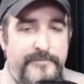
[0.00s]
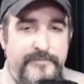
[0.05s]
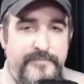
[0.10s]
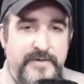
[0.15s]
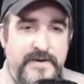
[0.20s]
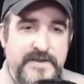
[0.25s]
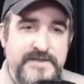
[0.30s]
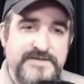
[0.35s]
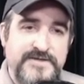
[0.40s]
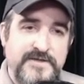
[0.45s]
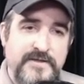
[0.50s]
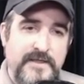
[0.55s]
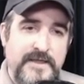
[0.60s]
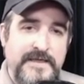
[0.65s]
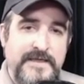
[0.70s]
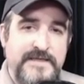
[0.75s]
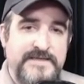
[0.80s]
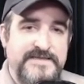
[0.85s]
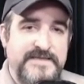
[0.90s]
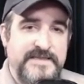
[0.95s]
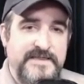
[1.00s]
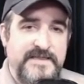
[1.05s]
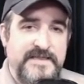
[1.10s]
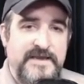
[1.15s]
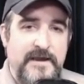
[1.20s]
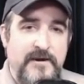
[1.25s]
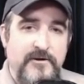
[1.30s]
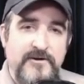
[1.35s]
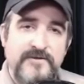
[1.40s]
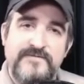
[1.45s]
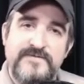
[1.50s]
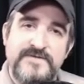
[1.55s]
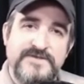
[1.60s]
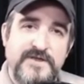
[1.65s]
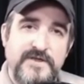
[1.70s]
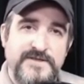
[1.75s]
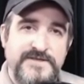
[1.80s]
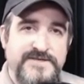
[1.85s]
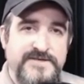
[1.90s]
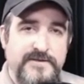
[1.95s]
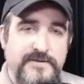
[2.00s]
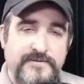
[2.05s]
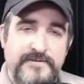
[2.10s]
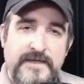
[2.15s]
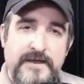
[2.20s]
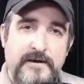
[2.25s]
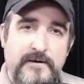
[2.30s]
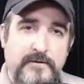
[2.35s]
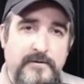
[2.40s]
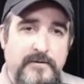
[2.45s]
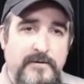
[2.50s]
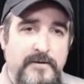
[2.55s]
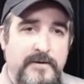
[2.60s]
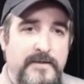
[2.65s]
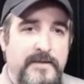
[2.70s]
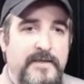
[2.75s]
but it's like I said, the narrative is all still there,